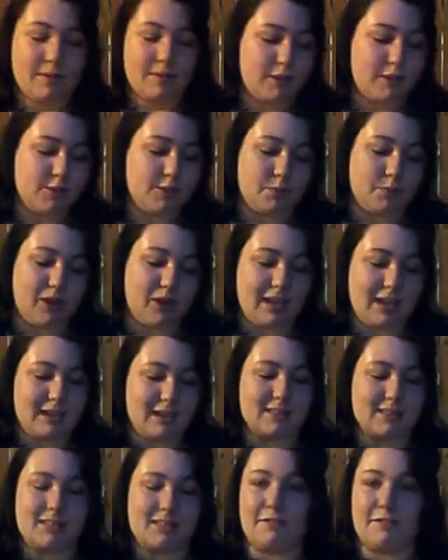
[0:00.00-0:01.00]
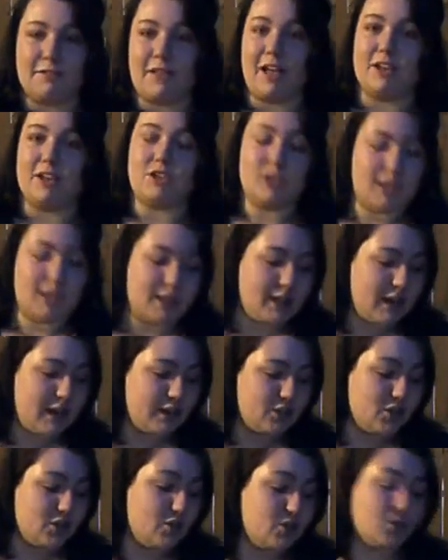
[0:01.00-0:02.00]
as bright as the flashlight that I
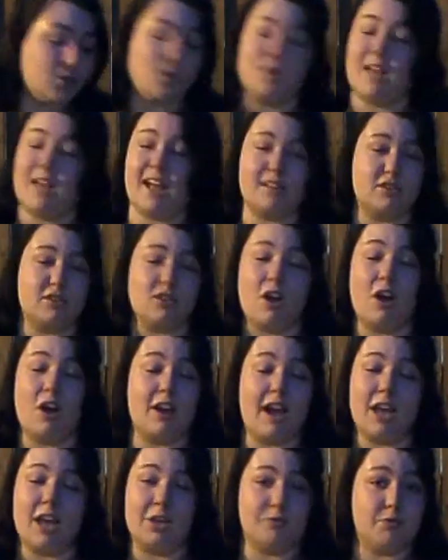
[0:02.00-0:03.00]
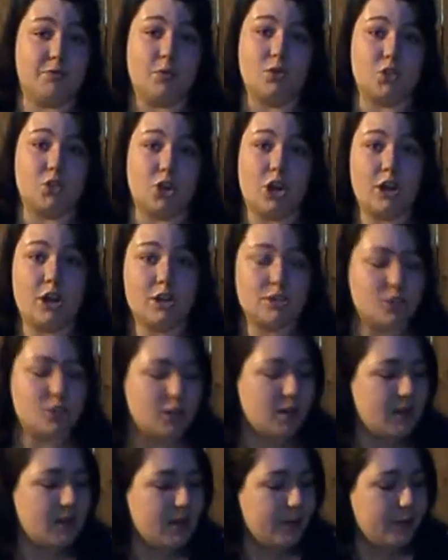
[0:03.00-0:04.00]
showed you, and that's not at a full charge.
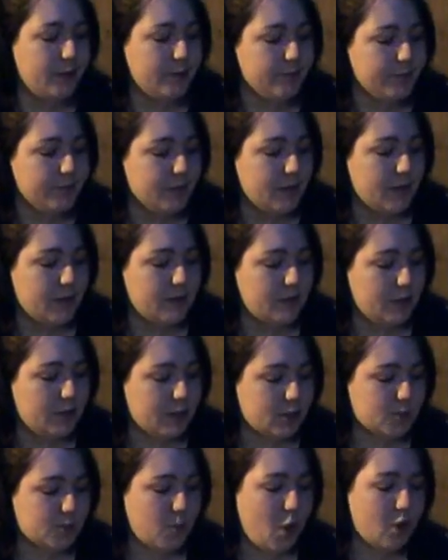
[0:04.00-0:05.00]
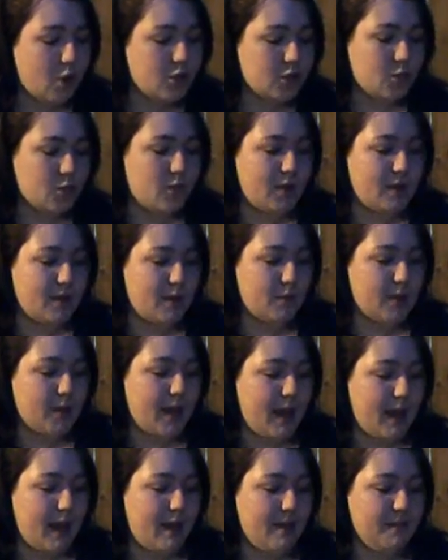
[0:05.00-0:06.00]
The smallest one that we
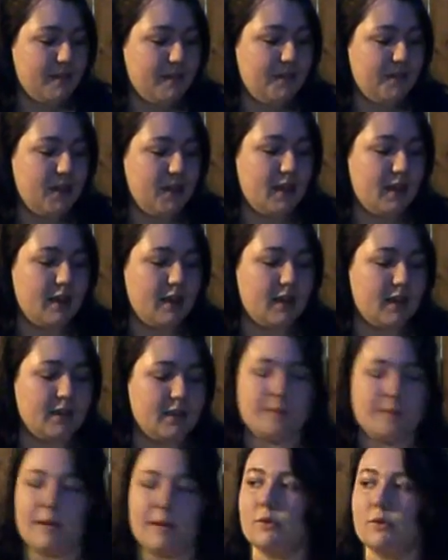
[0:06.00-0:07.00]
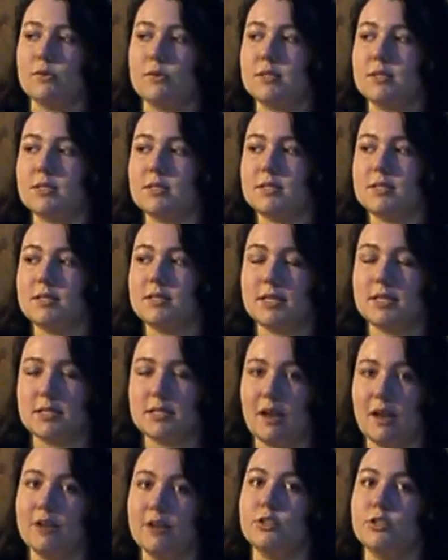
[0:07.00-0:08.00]
have is about
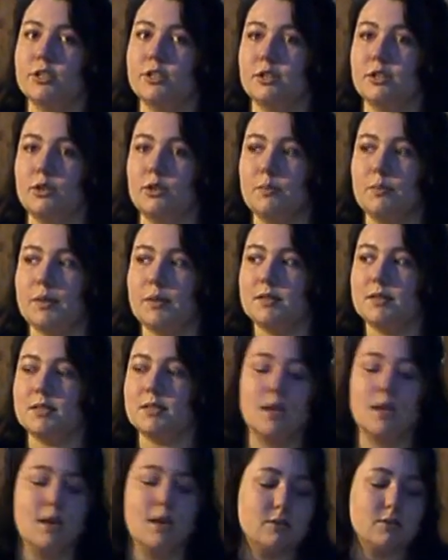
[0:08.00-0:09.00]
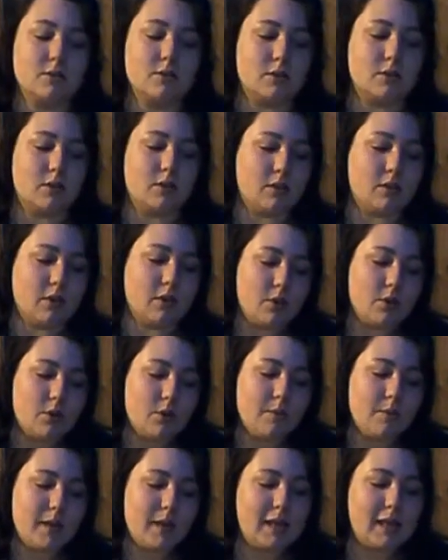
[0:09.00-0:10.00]
600 lumens, so it's a little
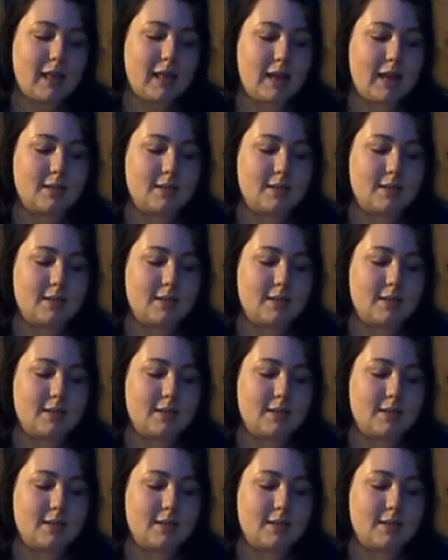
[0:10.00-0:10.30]
bit less